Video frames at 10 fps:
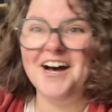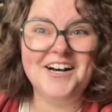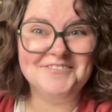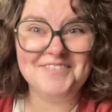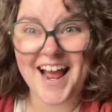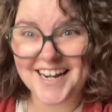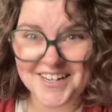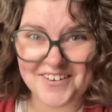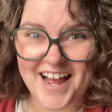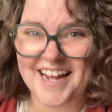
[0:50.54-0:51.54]
Um,
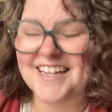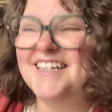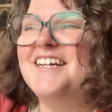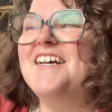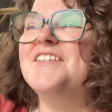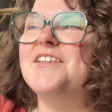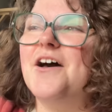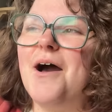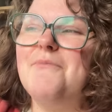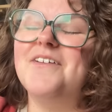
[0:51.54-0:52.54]
anyway, so
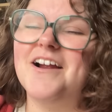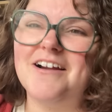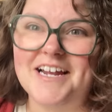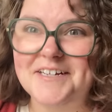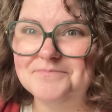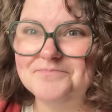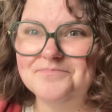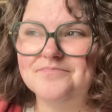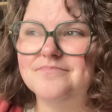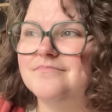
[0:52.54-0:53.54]
I'm very
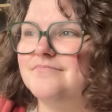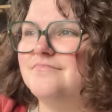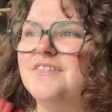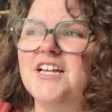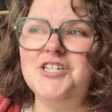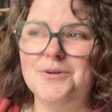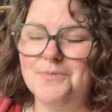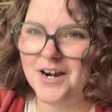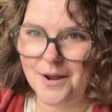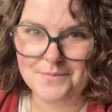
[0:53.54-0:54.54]

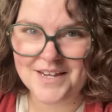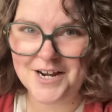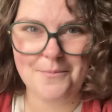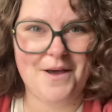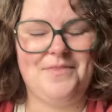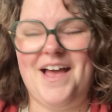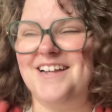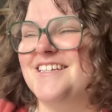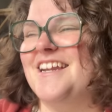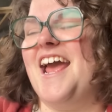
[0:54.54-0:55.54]
chipper and upbeat about
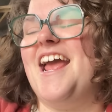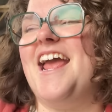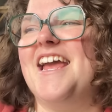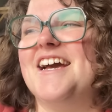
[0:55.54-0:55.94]
that today.